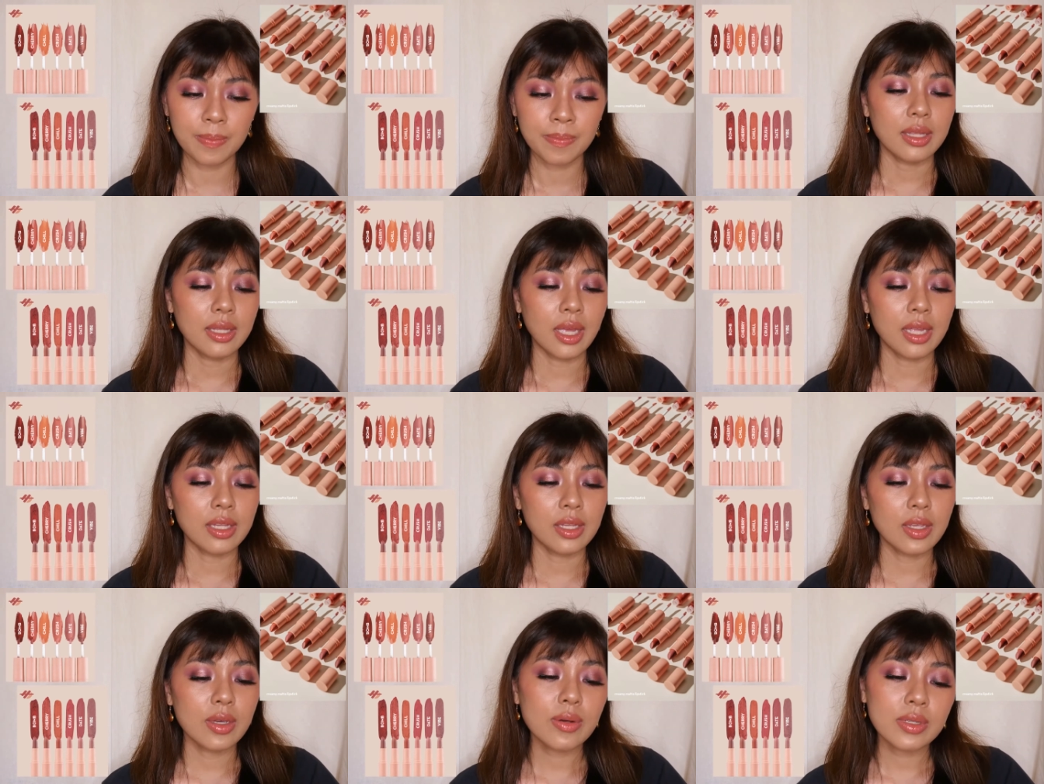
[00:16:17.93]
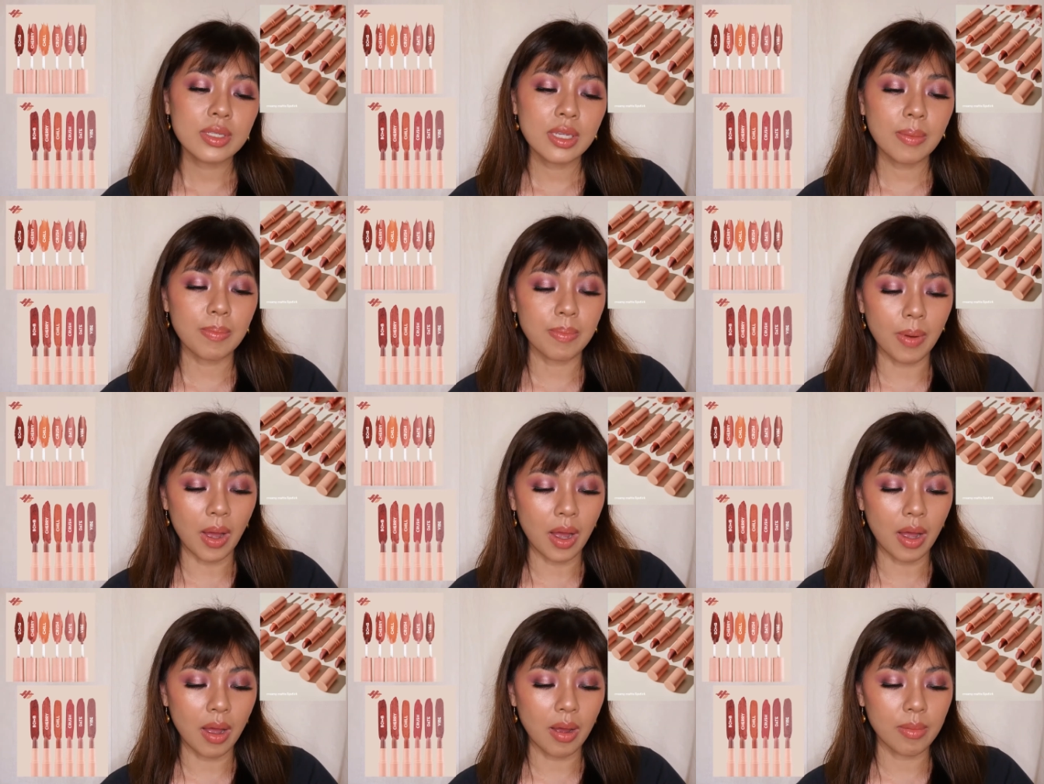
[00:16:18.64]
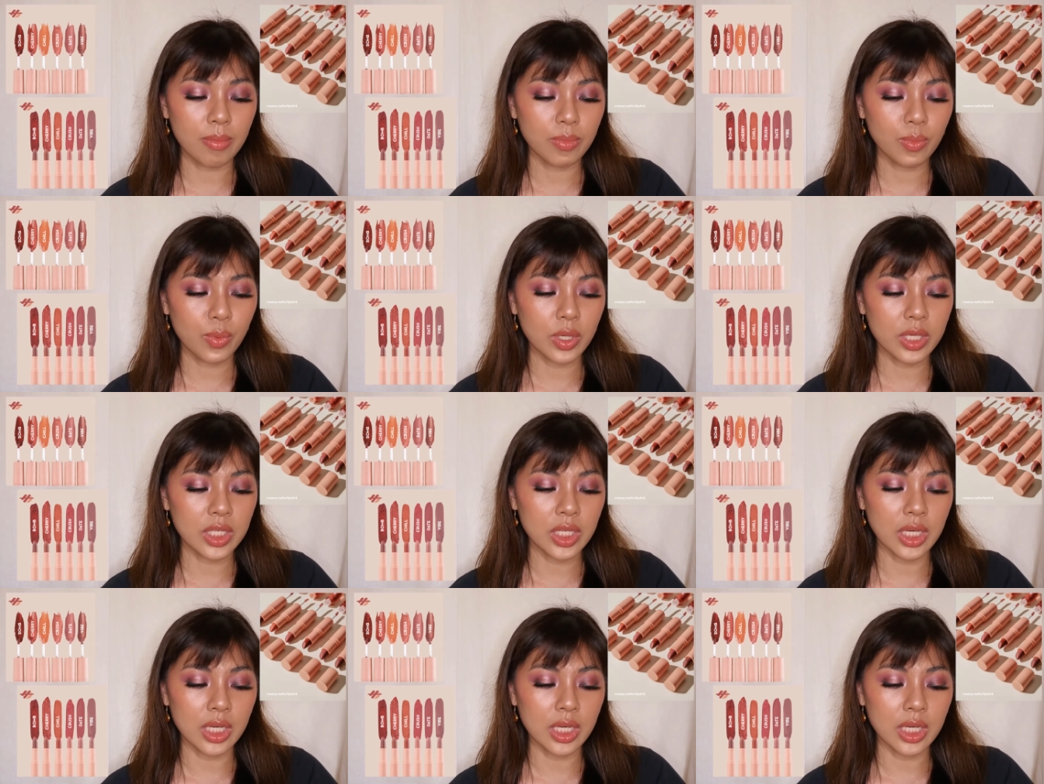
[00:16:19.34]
And then yung si Bomb, which